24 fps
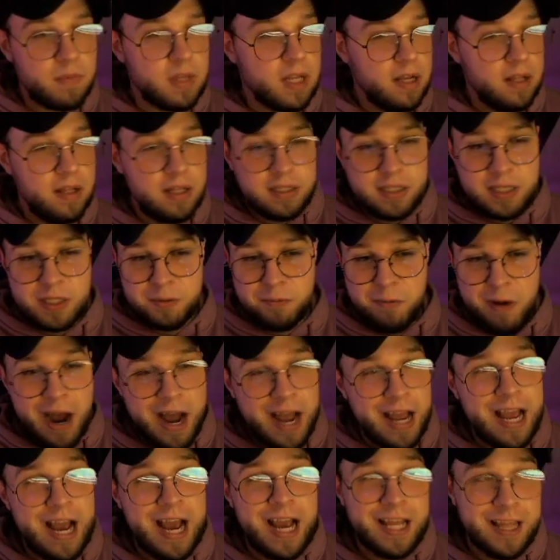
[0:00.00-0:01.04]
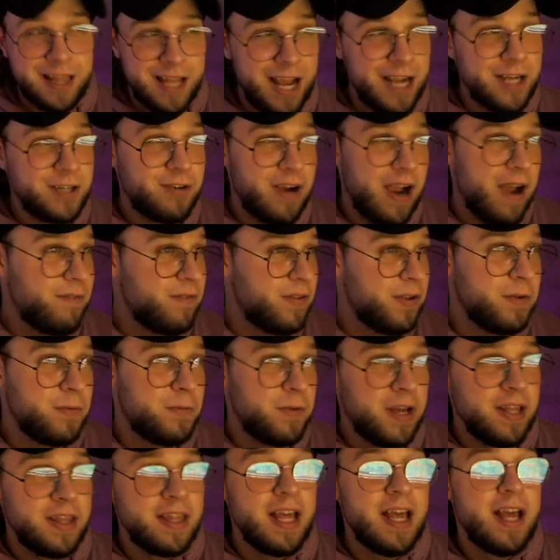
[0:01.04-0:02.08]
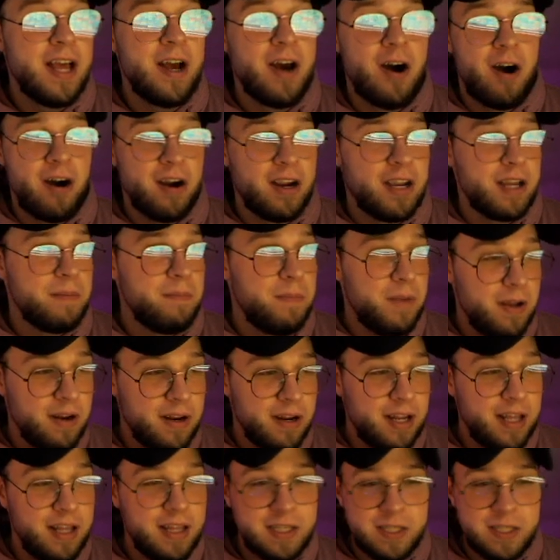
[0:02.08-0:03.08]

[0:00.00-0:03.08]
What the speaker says: this is why I like drafting with our community.